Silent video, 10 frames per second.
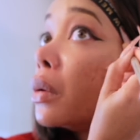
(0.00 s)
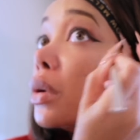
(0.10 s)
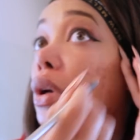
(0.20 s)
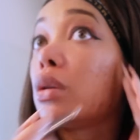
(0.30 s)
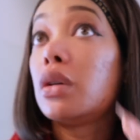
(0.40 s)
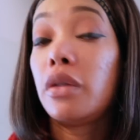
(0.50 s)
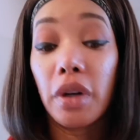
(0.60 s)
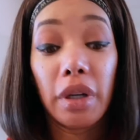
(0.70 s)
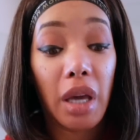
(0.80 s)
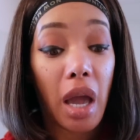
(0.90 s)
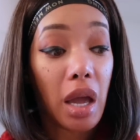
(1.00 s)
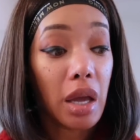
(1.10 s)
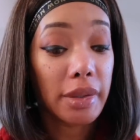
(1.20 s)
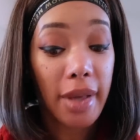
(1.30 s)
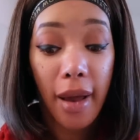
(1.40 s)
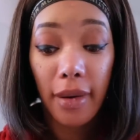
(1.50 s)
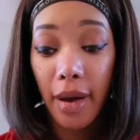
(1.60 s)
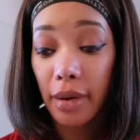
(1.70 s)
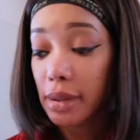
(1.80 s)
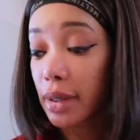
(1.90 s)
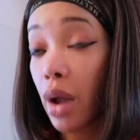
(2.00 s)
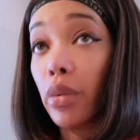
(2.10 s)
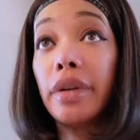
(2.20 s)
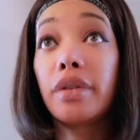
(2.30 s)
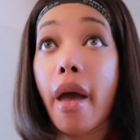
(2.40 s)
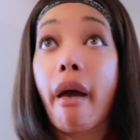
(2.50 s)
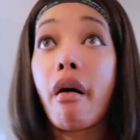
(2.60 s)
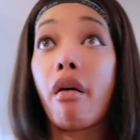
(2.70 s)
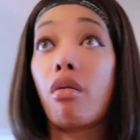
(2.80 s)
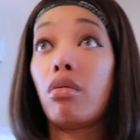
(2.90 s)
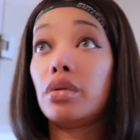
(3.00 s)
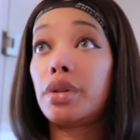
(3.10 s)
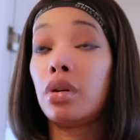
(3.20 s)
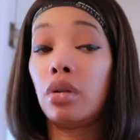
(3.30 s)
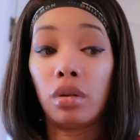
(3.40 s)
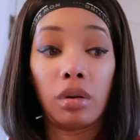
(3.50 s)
no little funky ass eyeliner today. We don't.